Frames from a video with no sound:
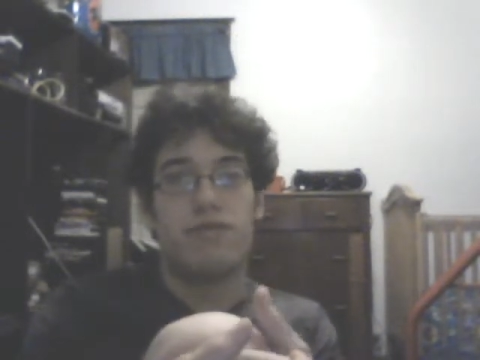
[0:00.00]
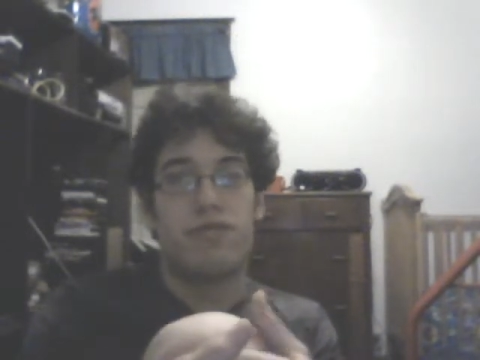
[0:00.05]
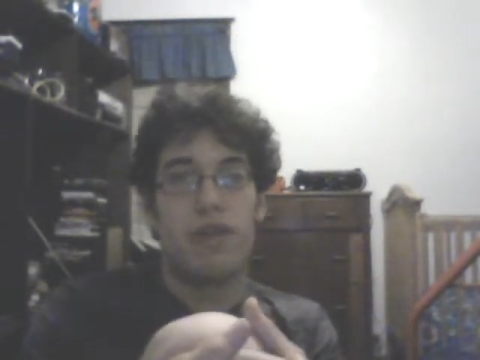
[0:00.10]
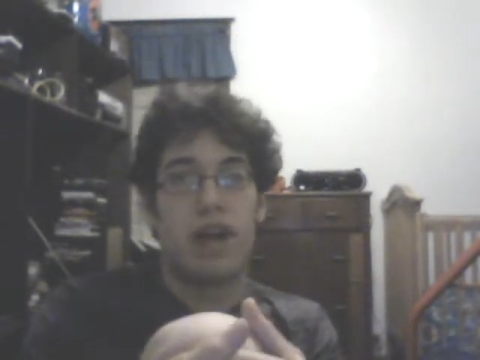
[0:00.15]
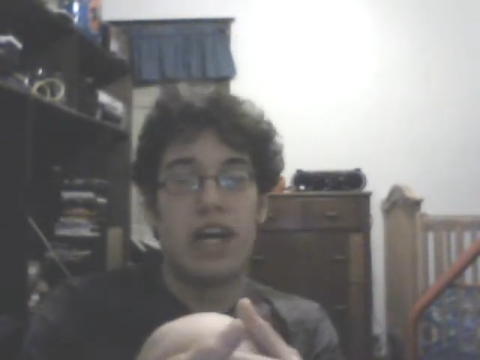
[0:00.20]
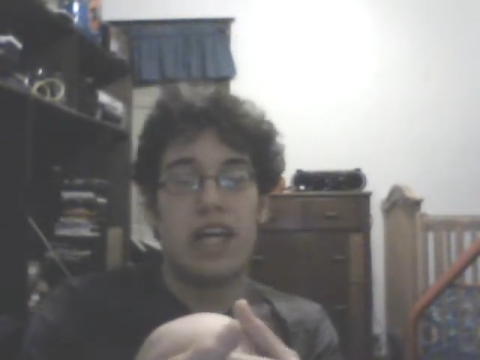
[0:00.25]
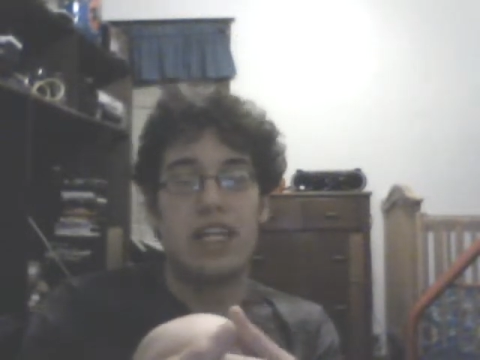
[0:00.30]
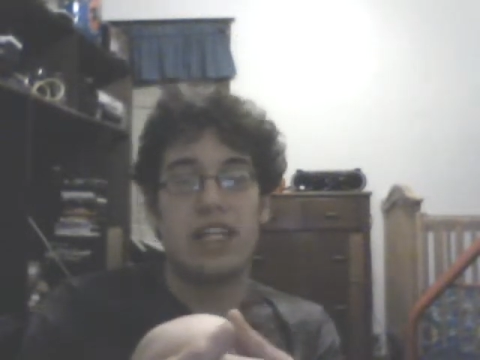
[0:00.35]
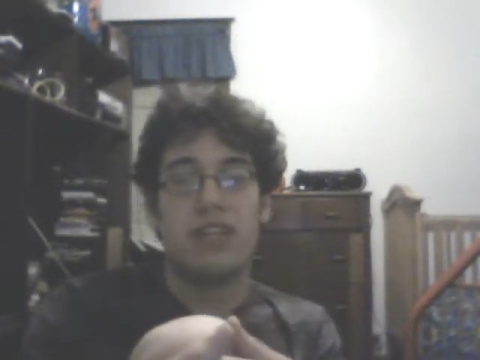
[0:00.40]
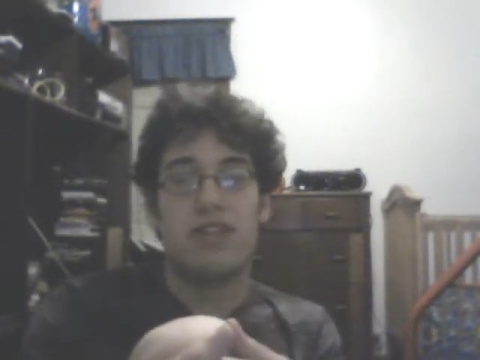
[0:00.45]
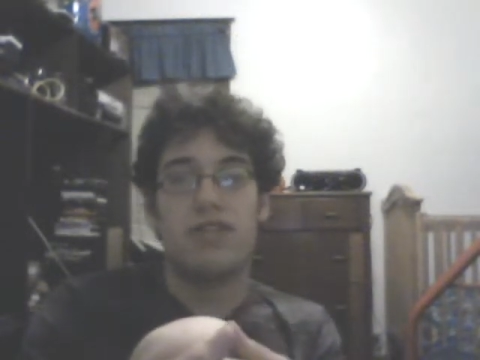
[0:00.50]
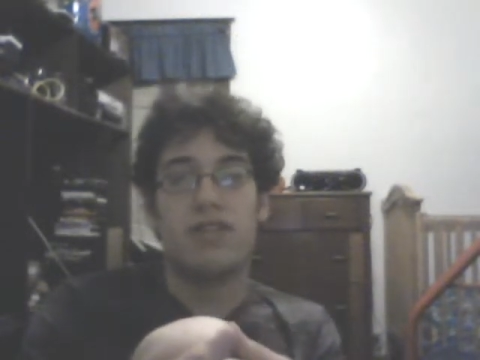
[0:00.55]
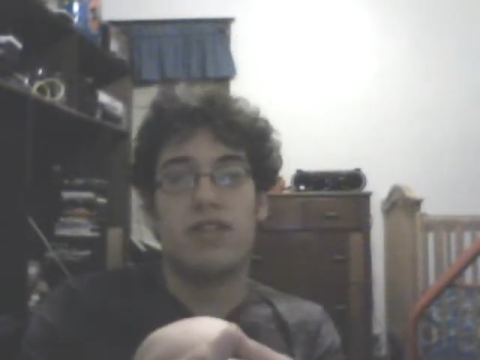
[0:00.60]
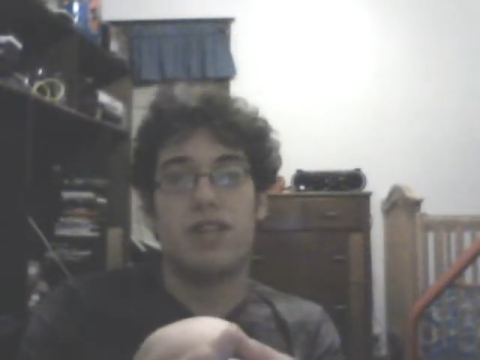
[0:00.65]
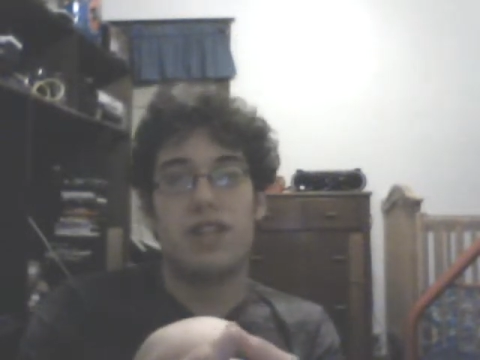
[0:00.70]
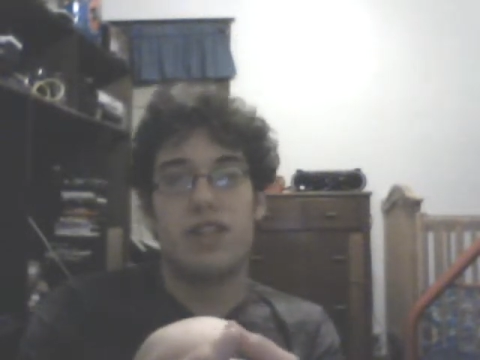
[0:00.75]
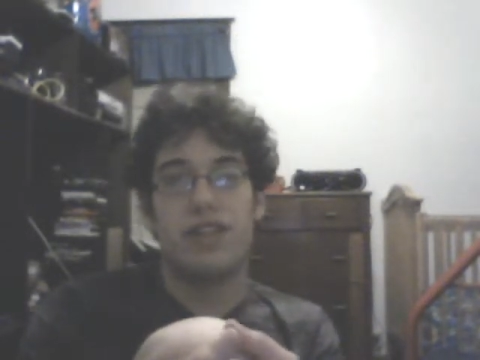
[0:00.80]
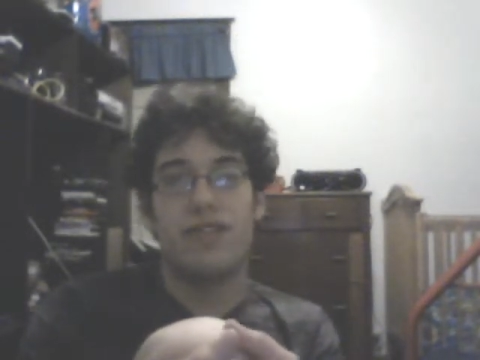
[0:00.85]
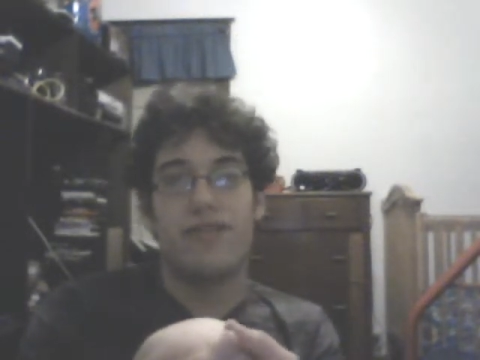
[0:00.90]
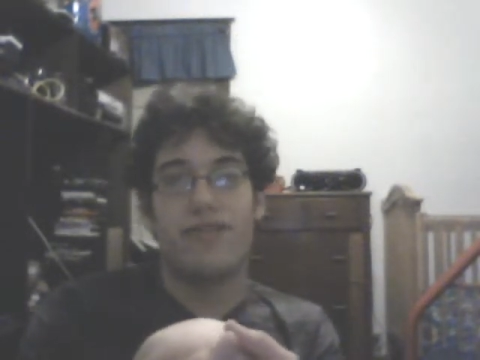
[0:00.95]
right
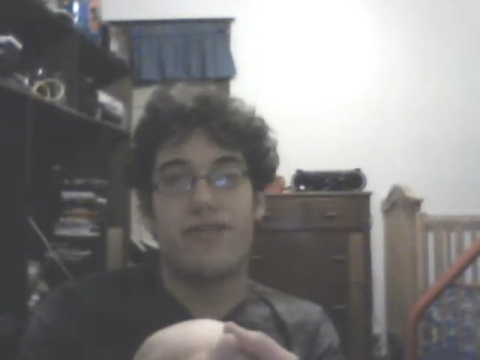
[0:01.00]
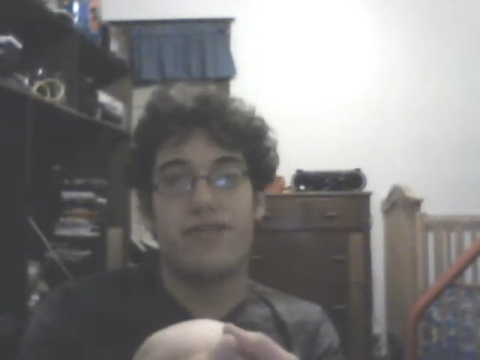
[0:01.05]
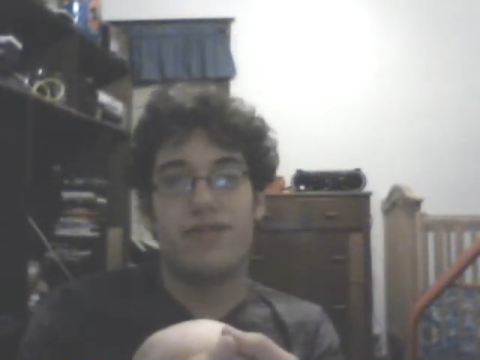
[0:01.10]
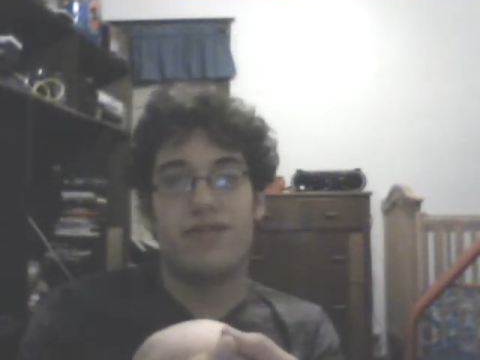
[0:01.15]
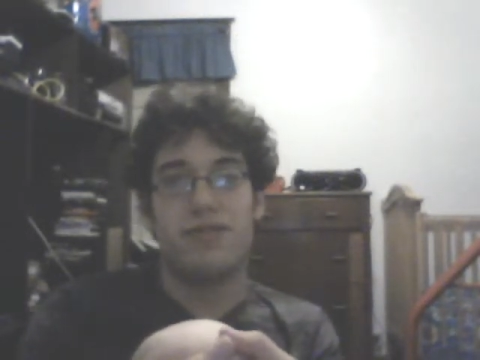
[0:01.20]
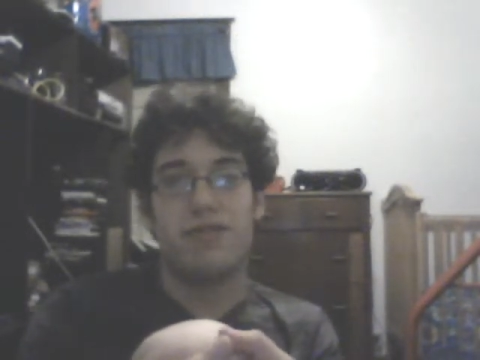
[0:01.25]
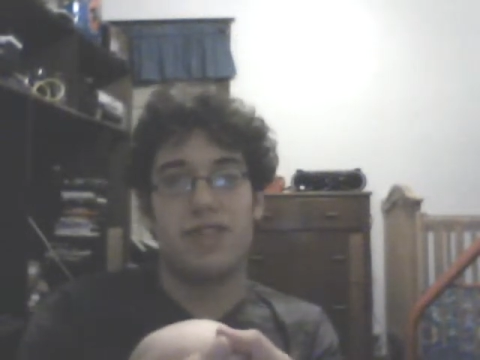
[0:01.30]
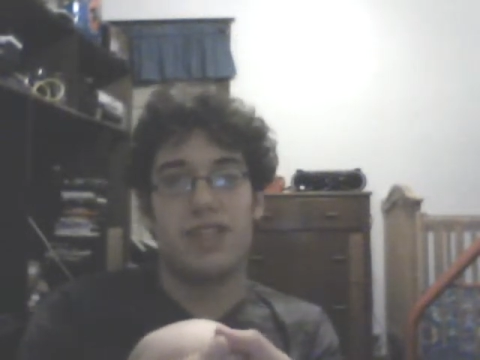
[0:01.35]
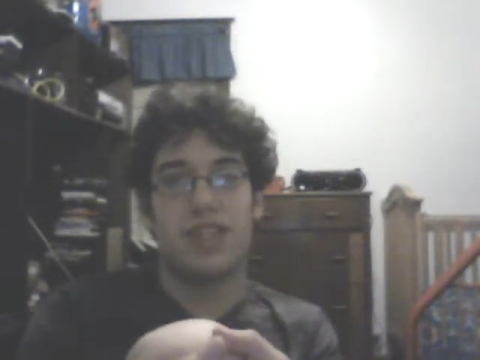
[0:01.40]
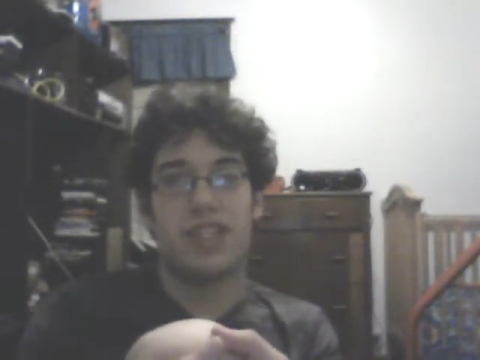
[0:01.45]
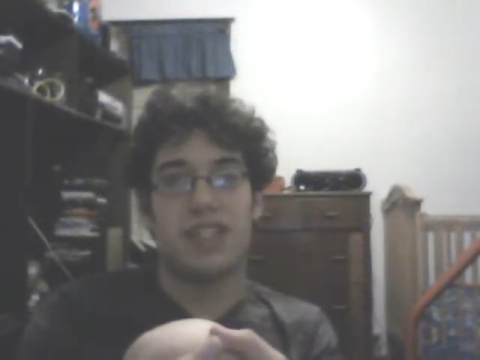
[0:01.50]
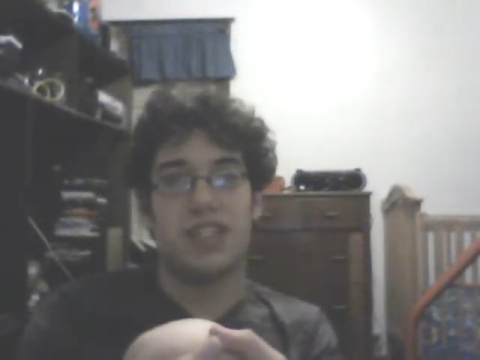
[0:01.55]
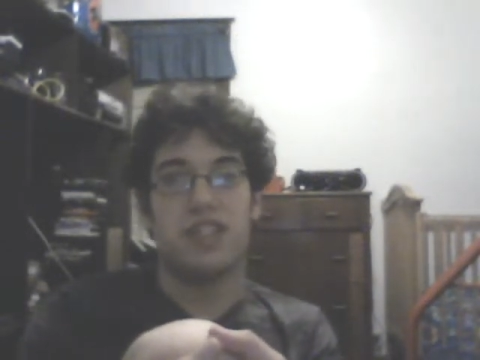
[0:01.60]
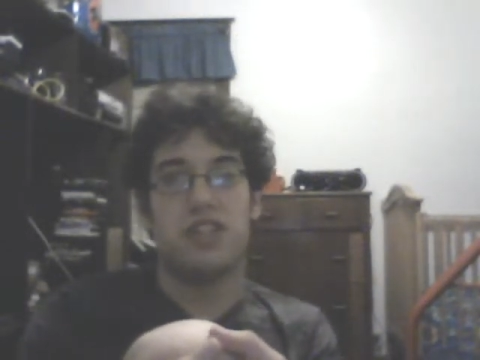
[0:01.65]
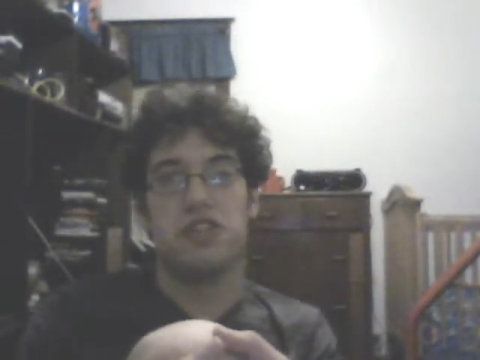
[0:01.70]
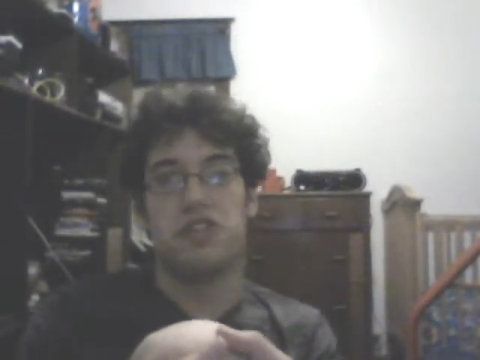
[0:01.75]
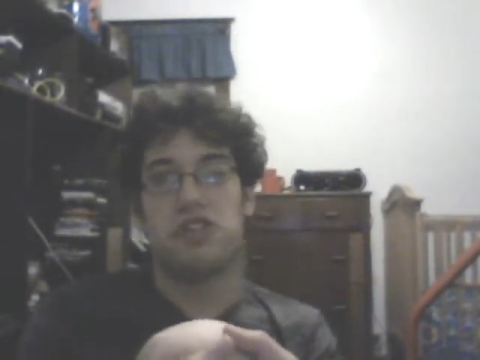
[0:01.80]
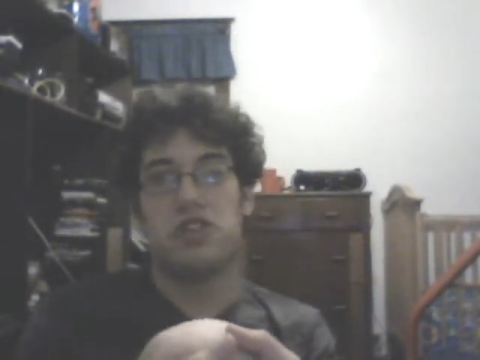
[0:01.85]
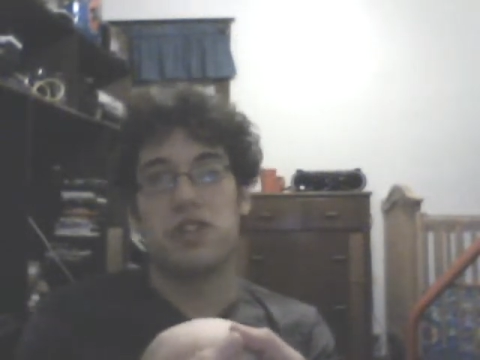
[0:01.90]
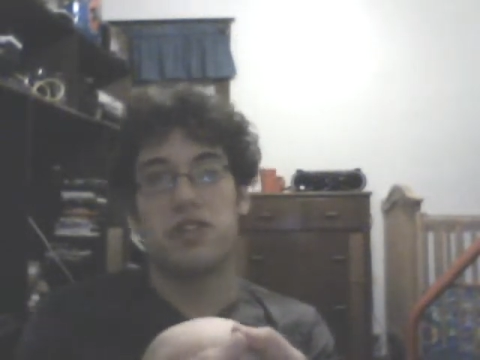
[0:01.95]
or if you think
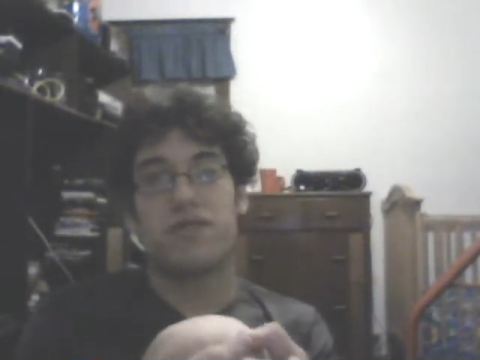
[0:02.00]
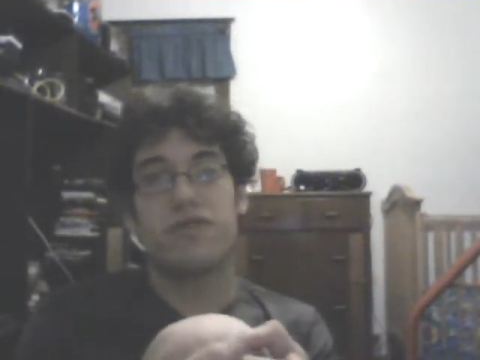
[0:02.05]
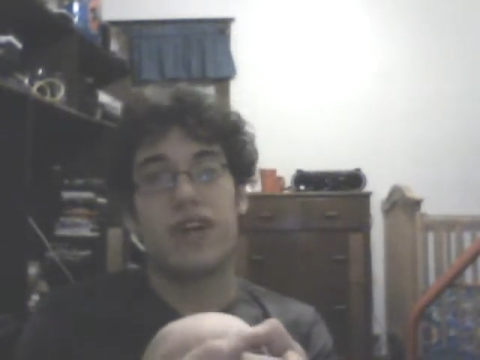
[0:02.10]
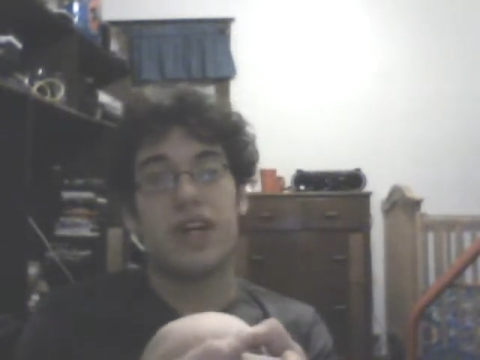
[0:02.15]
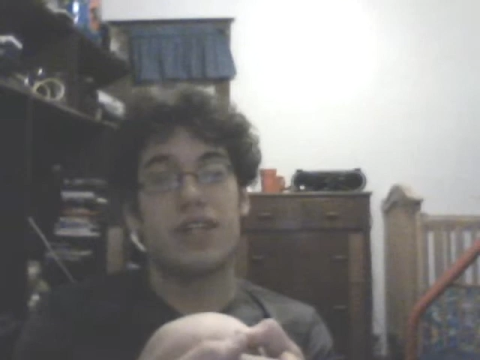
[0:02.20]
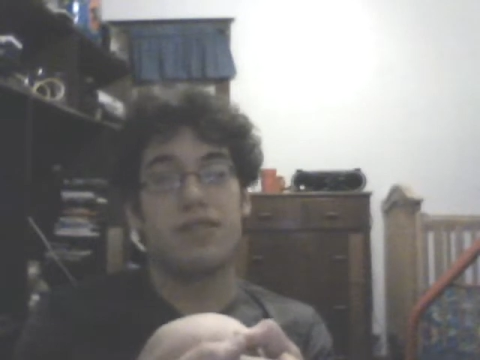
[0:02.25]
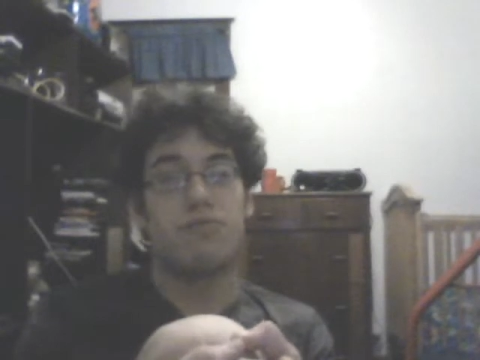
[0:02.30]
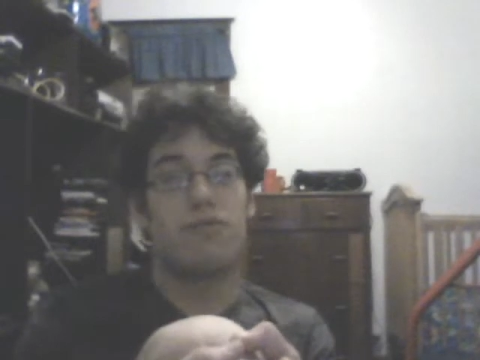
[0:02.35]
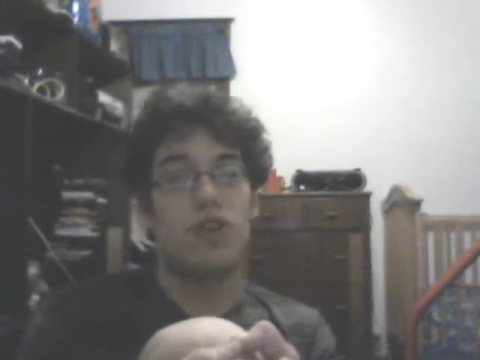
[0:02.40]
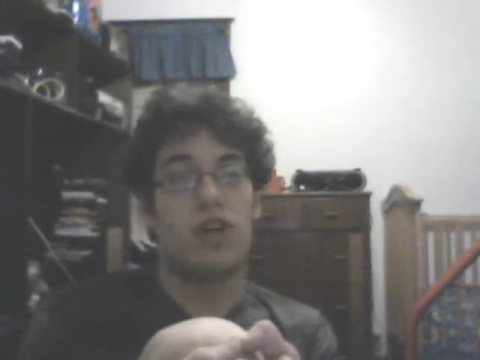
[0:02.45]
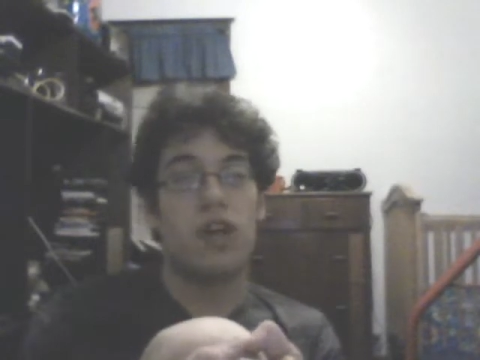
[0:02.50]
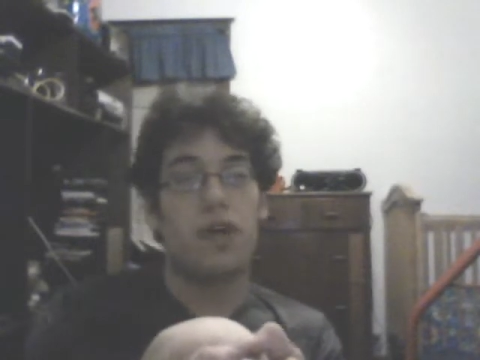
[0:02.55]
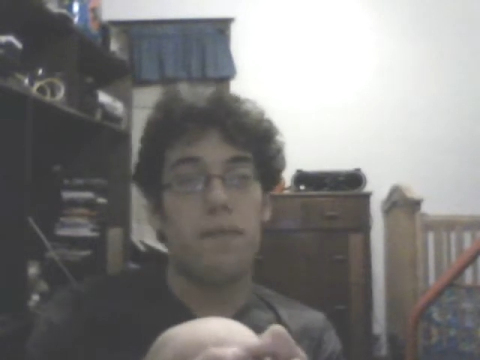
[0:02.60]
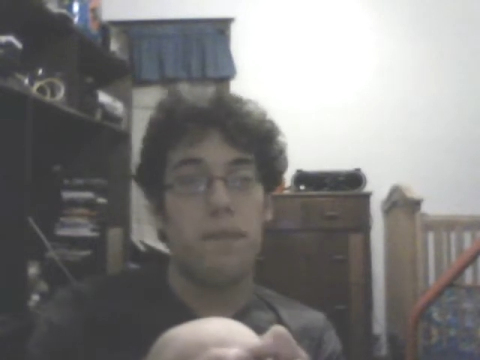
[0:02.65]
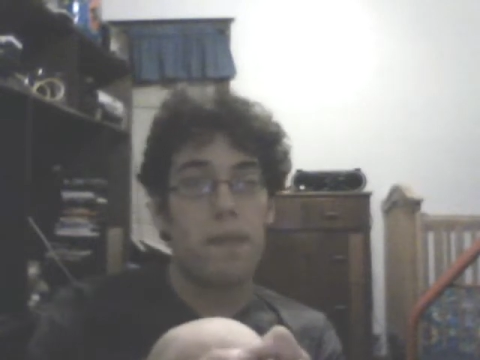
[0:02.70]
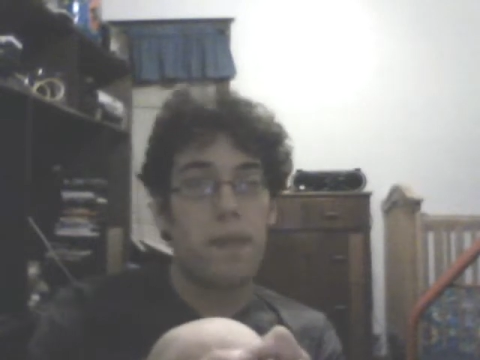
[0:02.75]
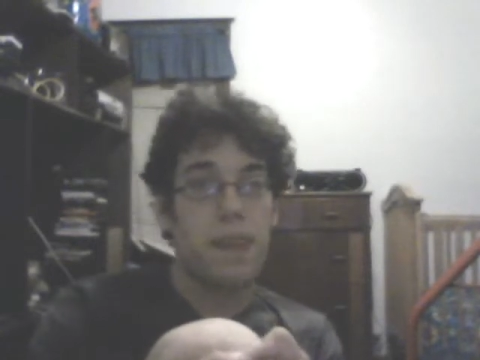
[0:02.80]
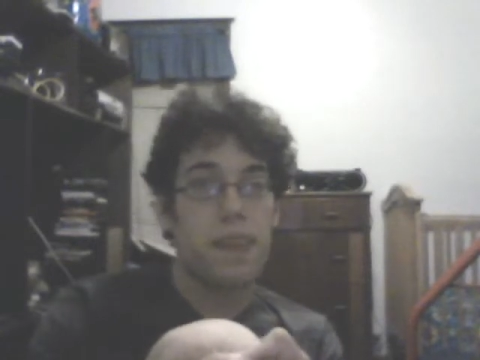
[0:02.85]
he should have gotten more.